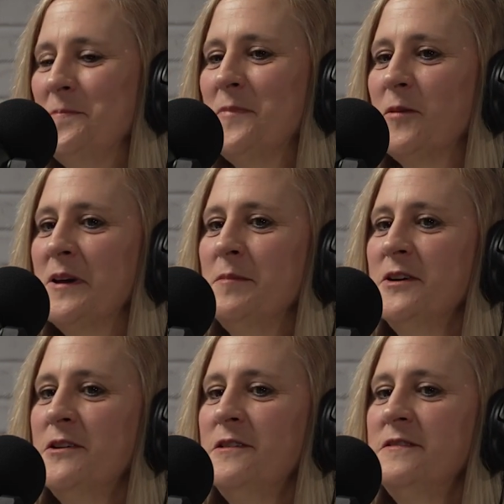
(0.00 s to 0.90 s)
But we
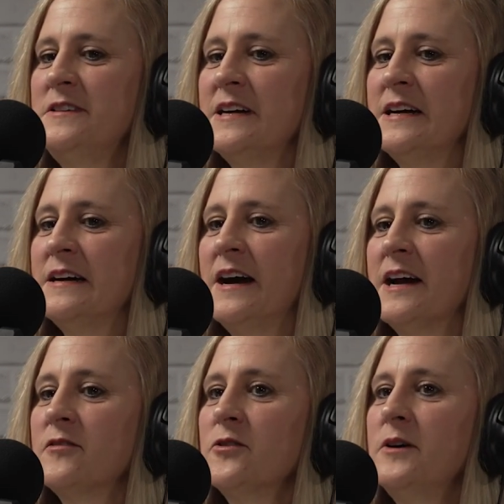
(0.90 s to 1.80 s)
moved,
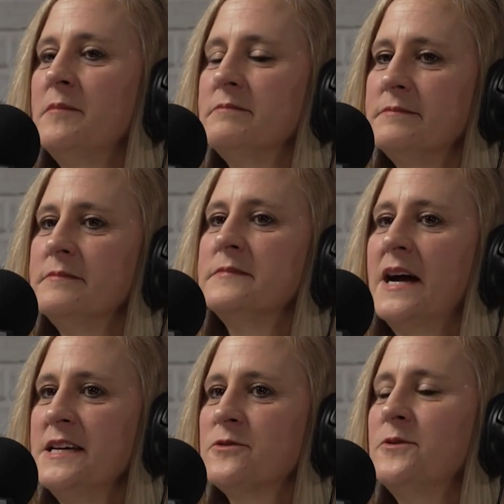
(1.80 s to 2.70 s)
I grew up
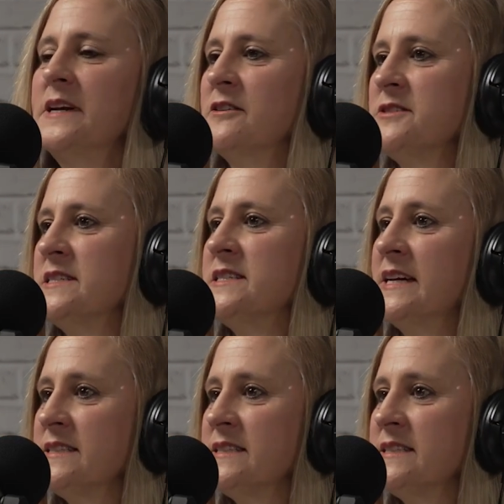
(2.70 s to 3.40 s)
high school years in St.